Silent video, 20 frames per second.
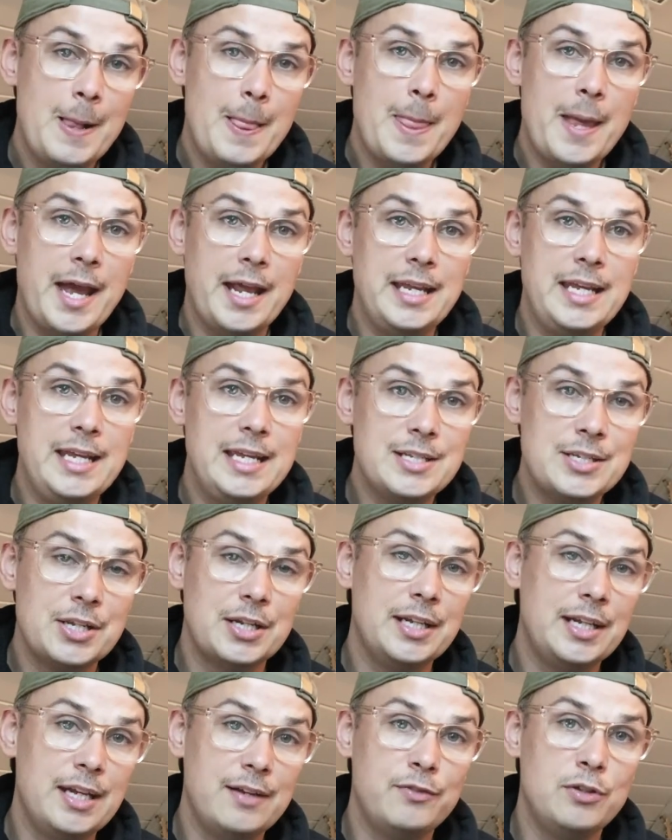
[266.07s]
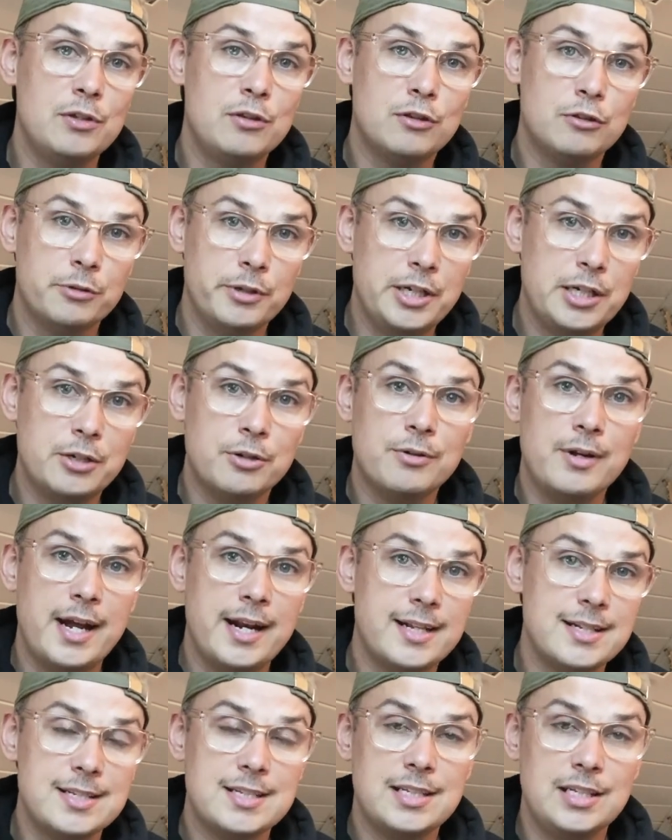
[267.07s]
And he's going to give you 3
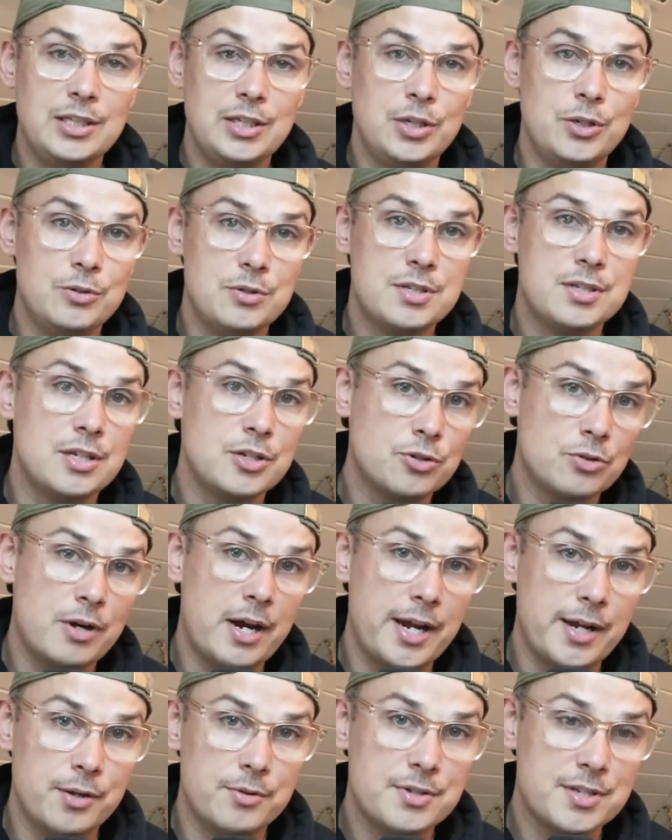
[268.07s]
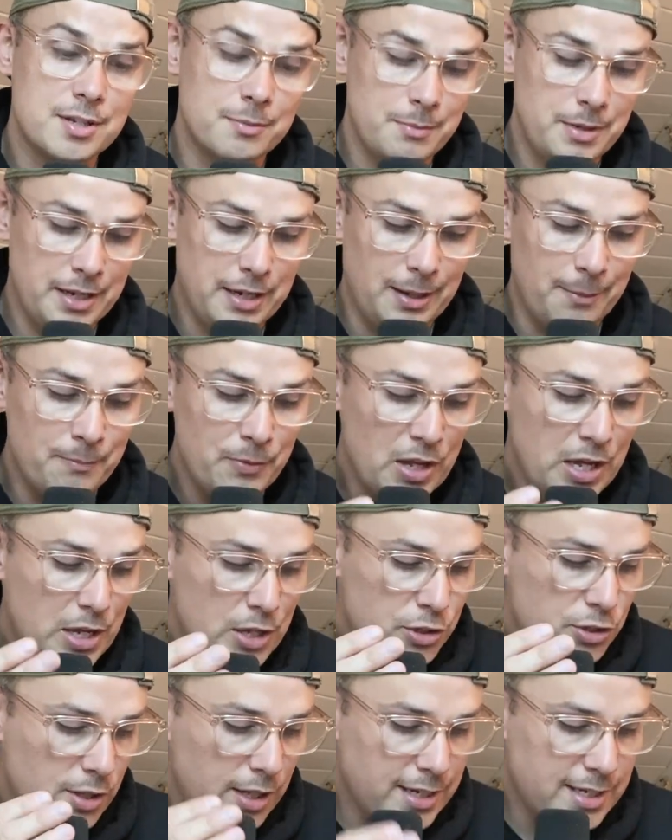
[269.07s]
credits to use to try out SubmitHub.
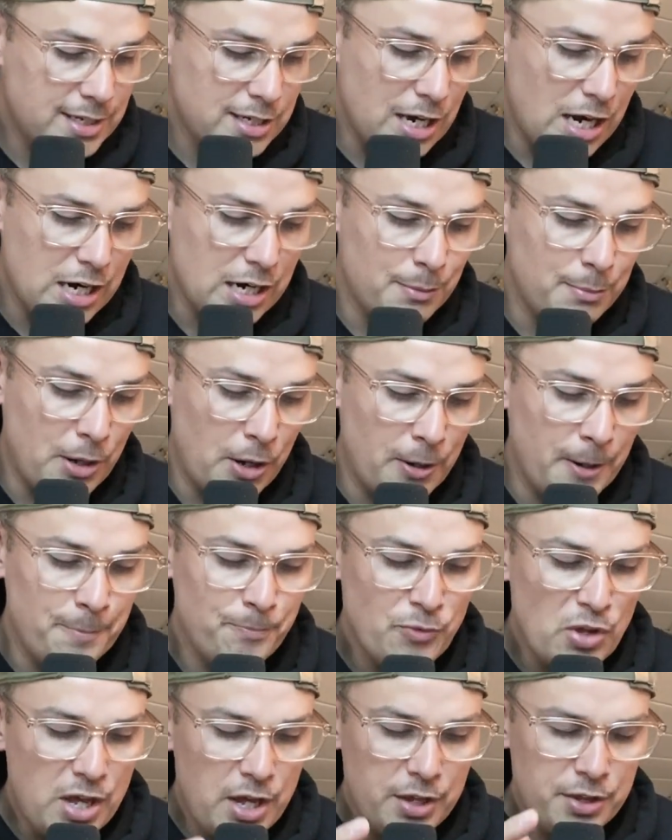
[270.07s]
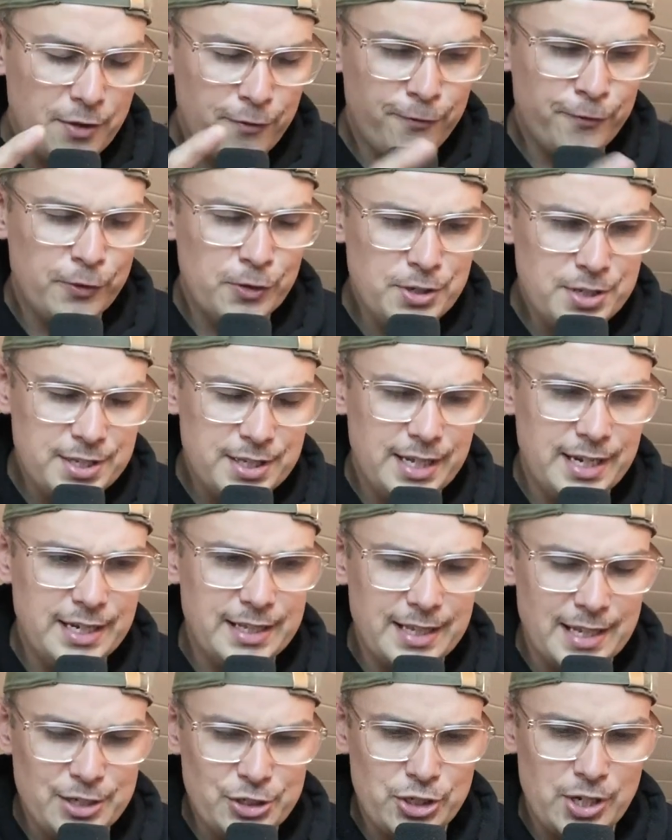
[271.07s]
So let's talk about it. The first thing
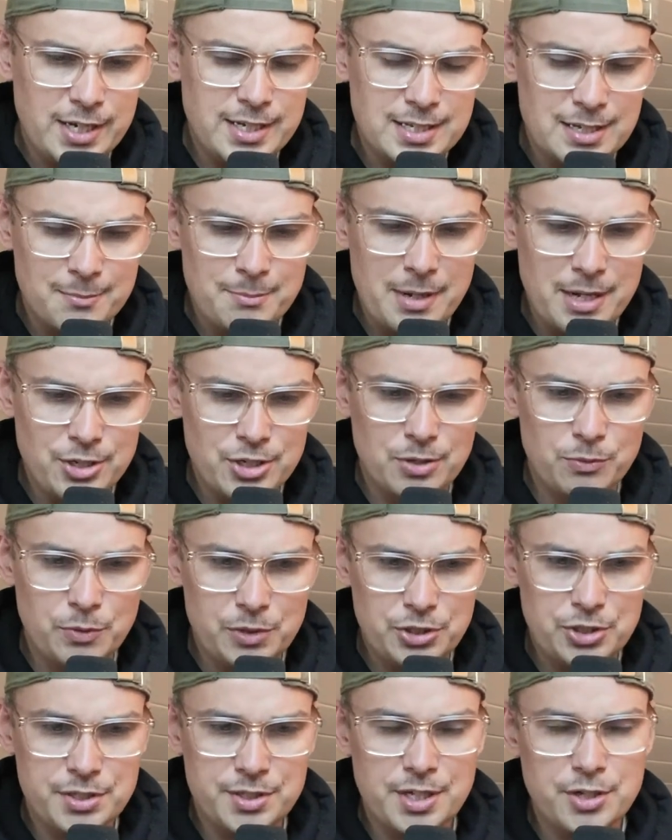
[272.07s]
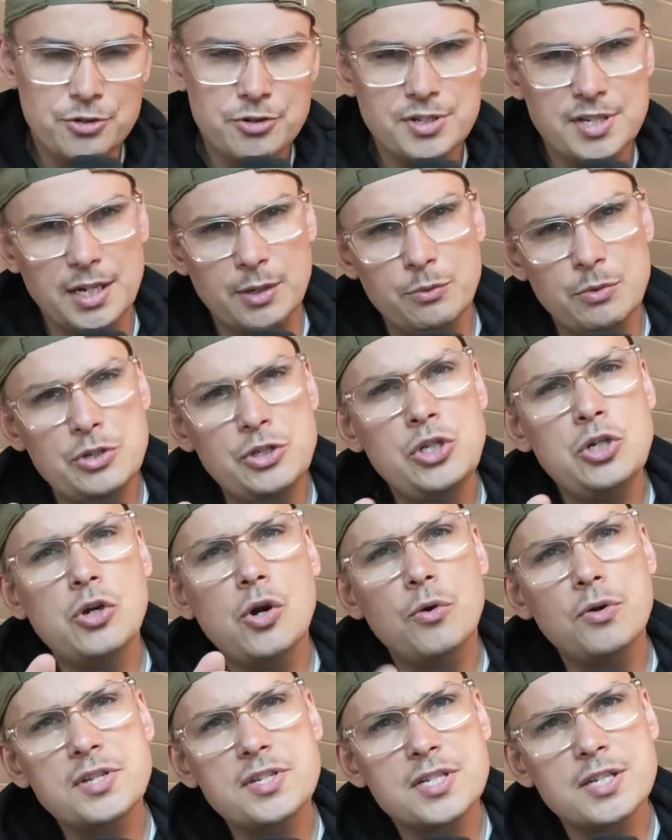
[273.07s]
that Jason mentioned, which is interesting, when you
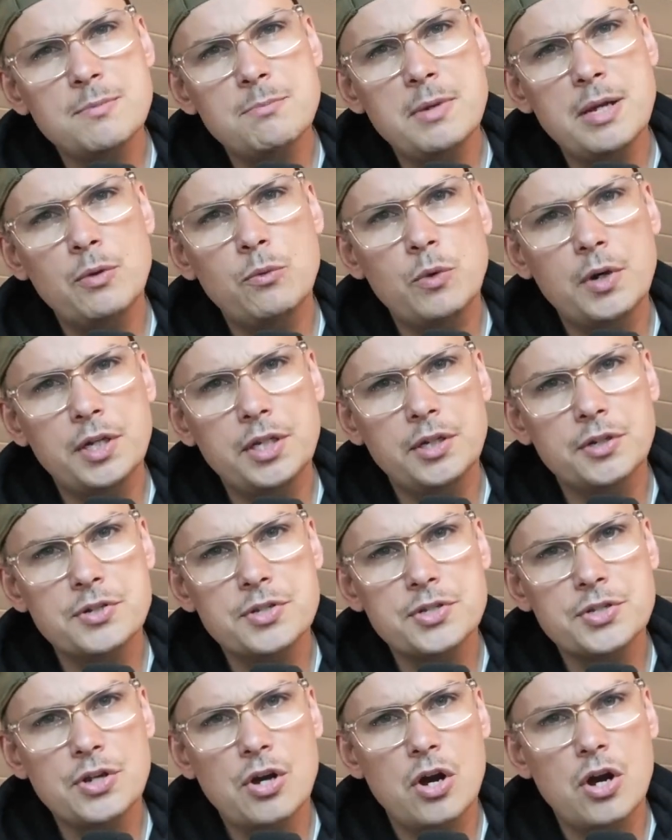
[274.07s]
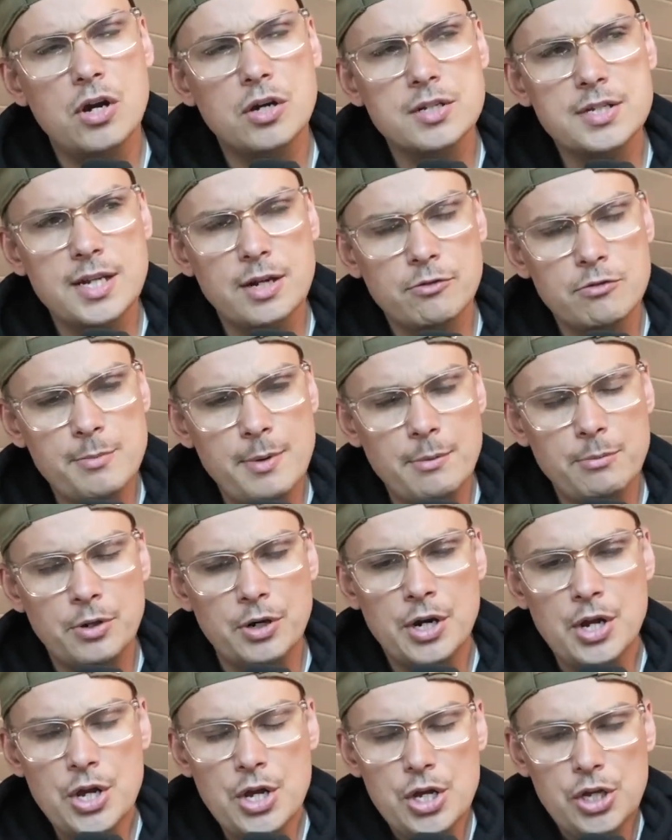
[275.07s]
go to submit one of your songs, now remember,
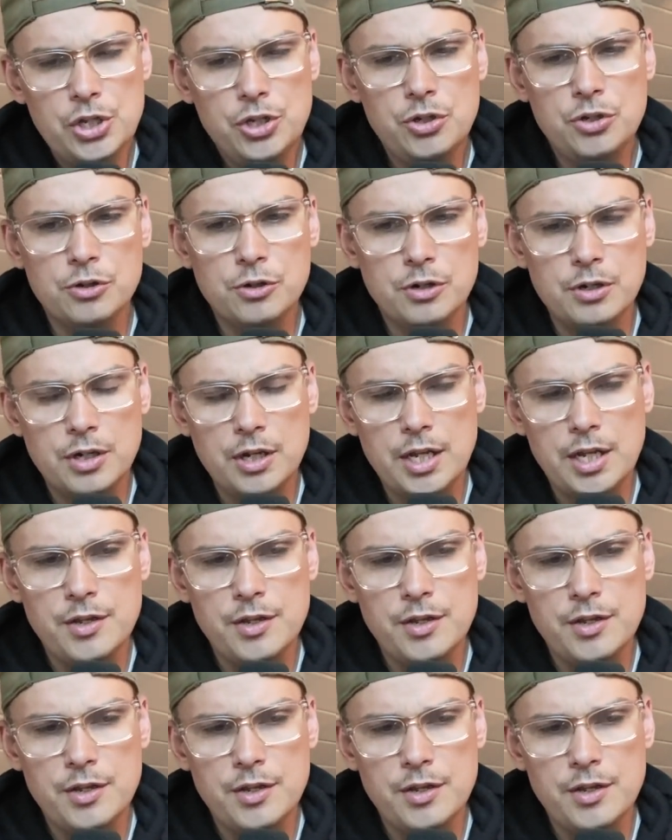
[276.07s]
you're